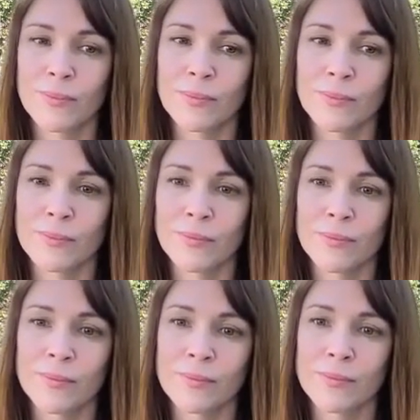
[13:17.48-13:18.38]

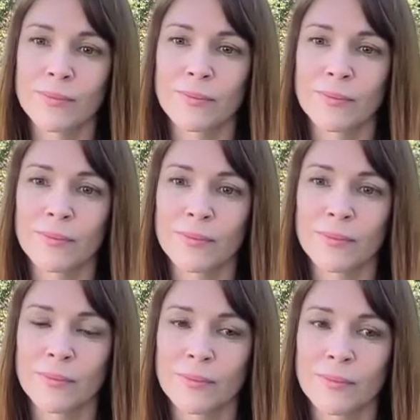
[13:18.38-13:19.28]

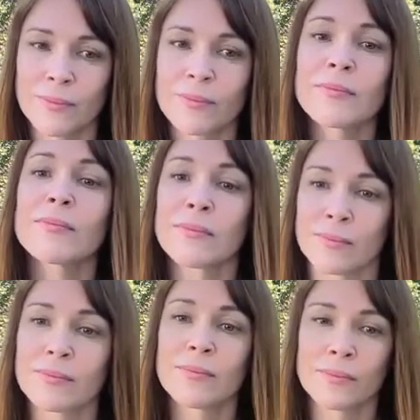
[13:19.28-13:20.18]

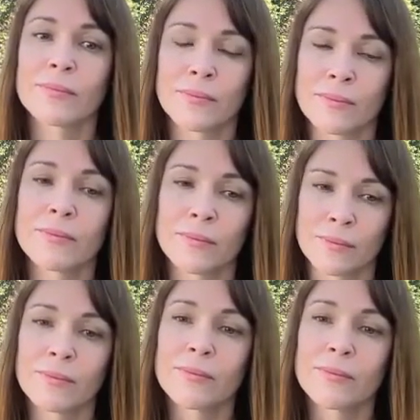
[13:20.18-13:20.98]
No words are spoken by the person on screen.